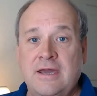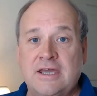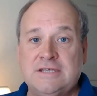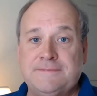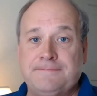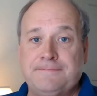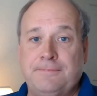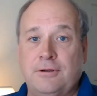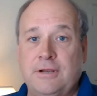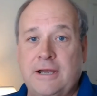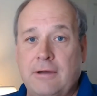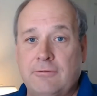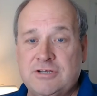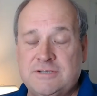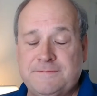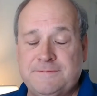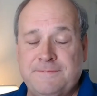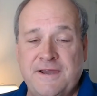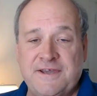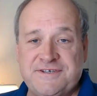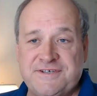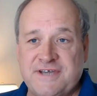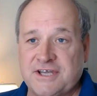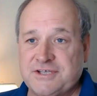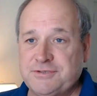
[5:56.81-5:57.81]
put out with
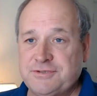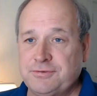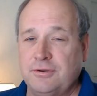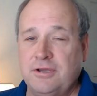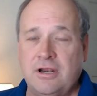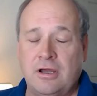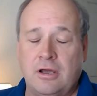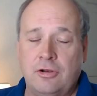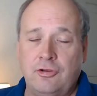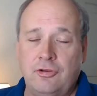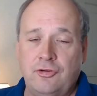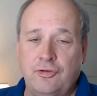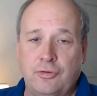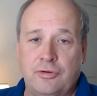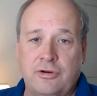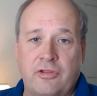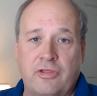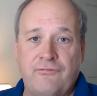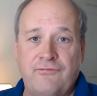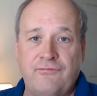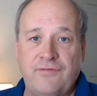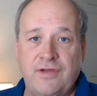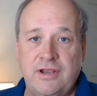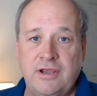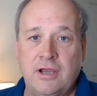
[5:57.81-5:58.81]
SpaceX, we'll get on and do another
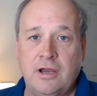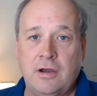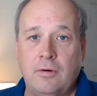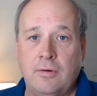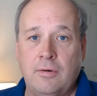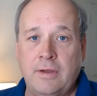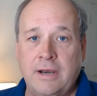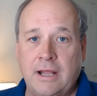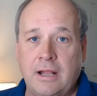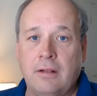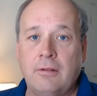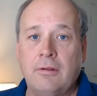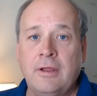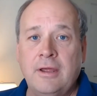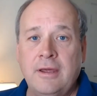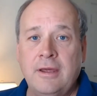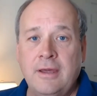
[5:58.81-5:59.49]
video, and I'll